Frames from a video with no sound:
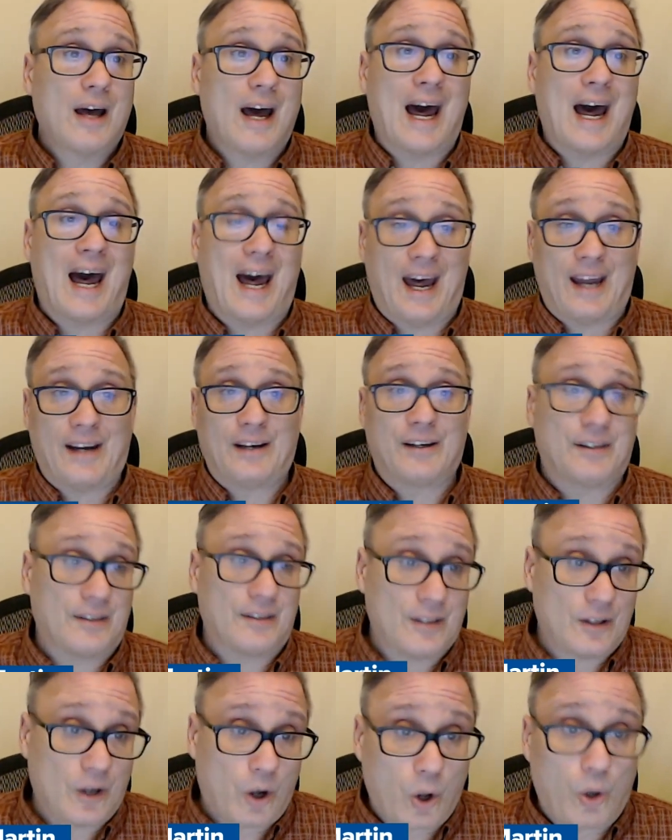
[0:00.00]
and
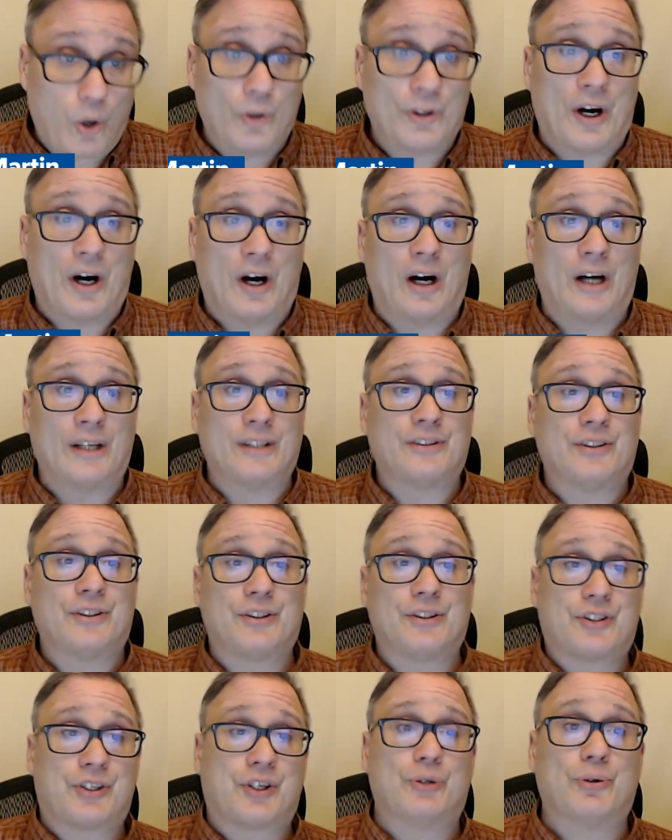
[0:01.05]
hold on
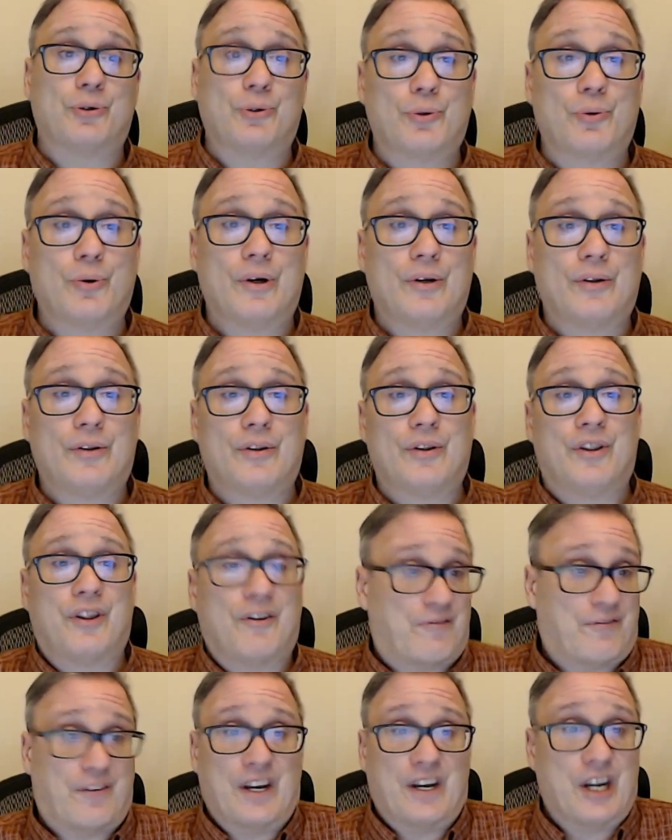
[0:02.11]
to the
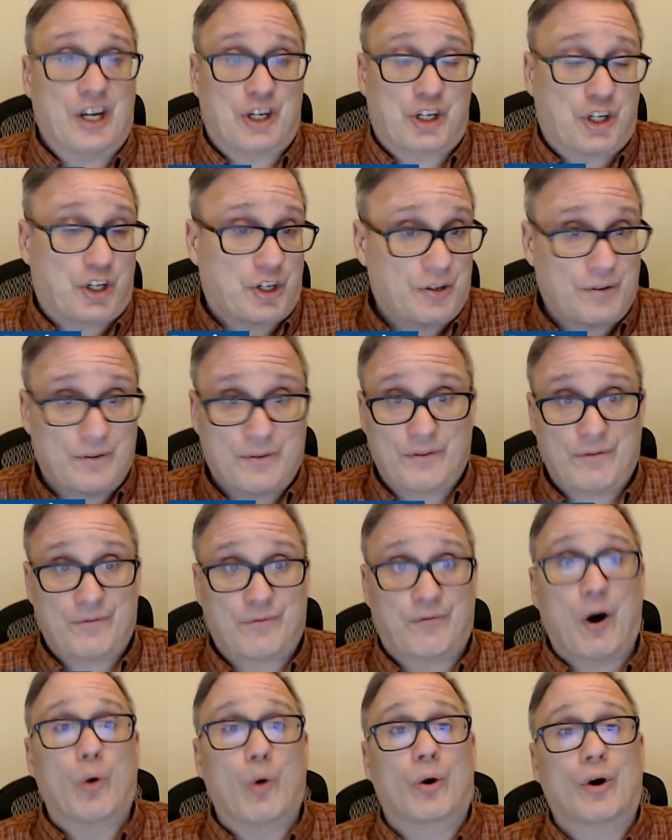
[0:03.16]
Finnish
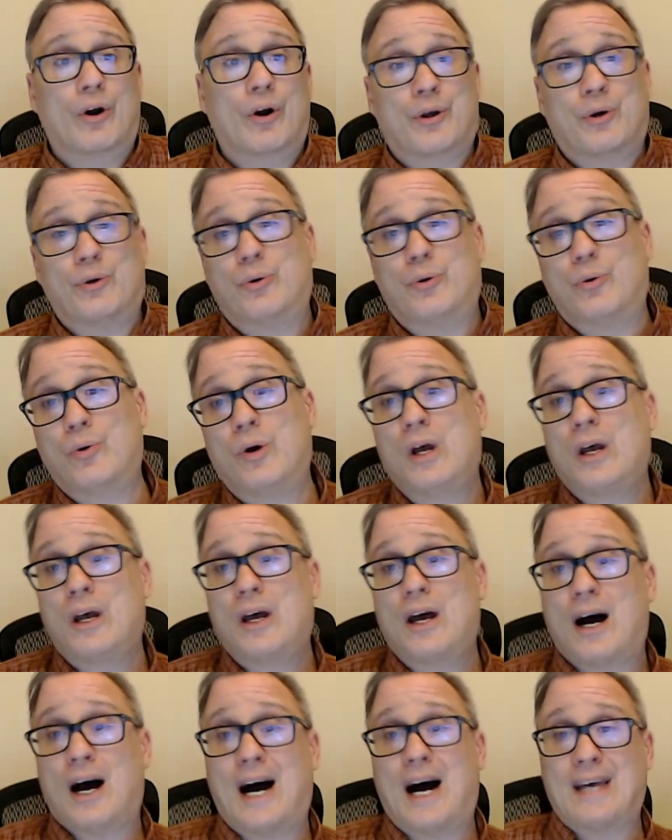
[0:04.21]
forward who
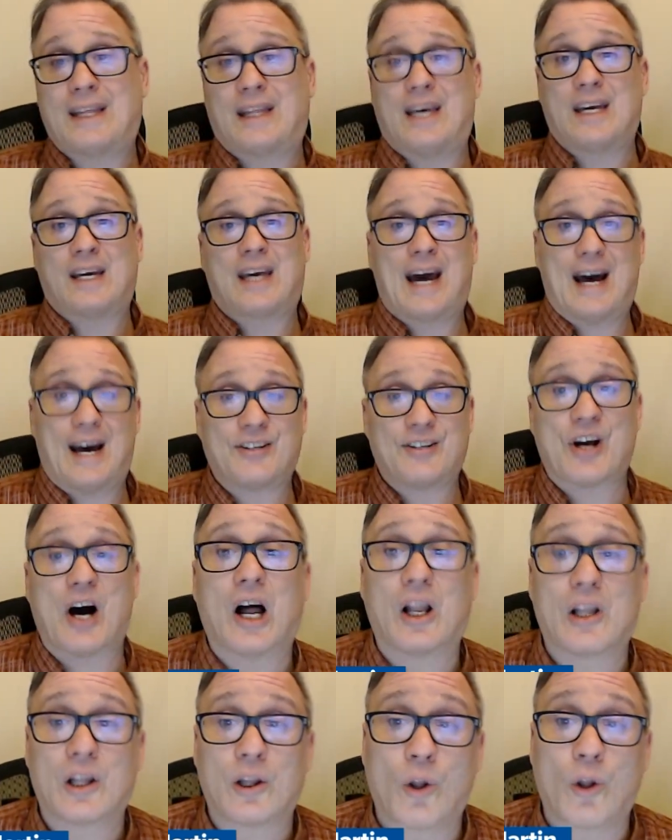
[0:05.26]
I think has
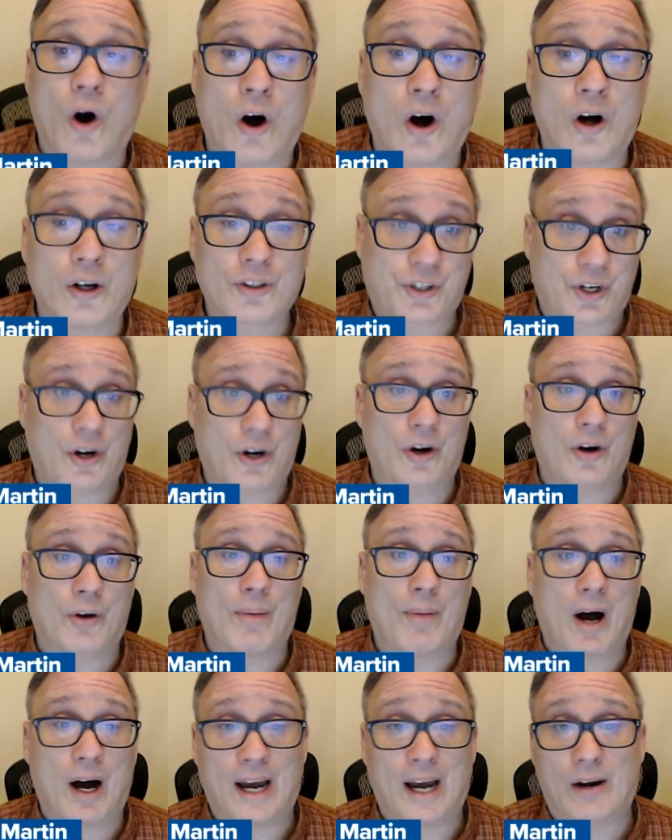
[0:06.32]
a long-term
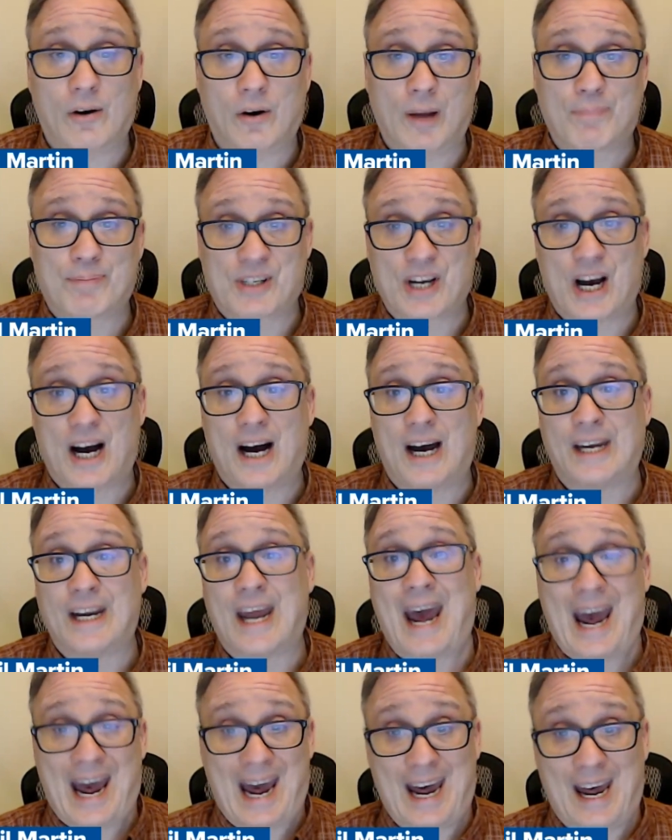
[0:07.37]
higher
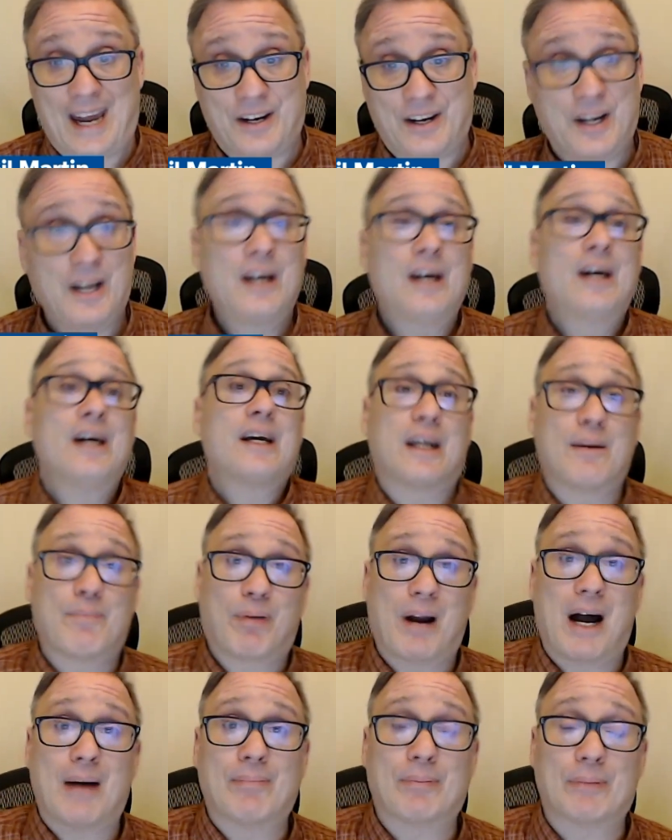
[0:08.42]
upside and can
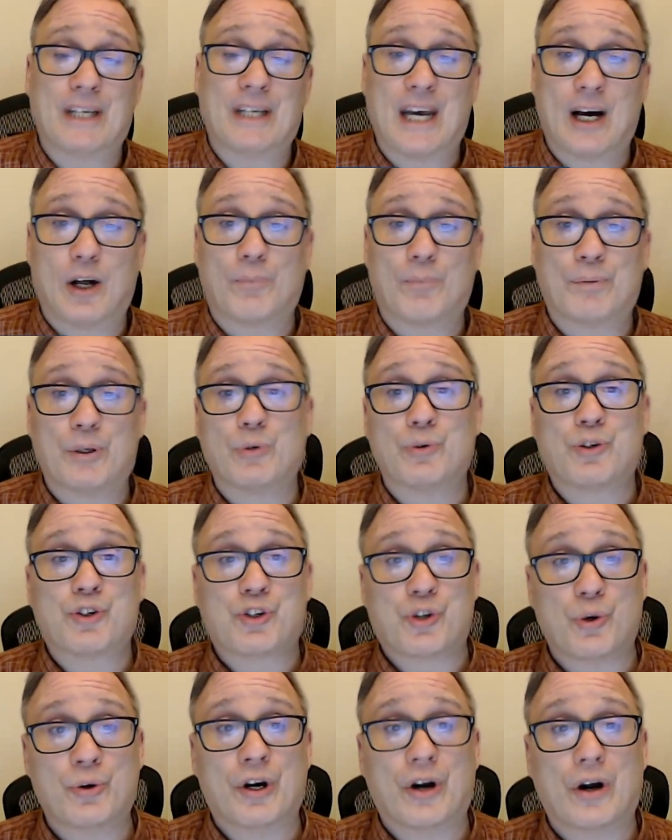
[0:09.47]
probably help you
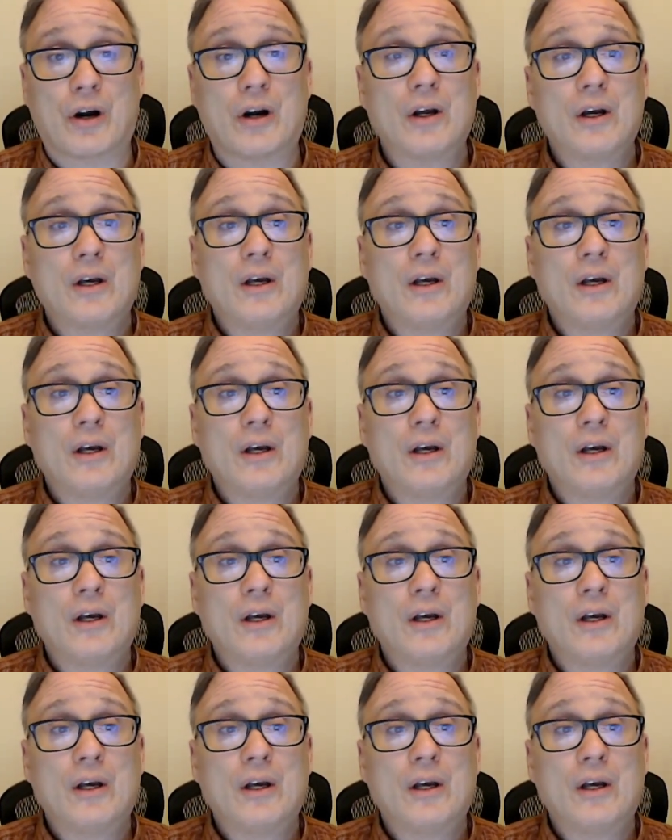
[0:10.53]
sooner.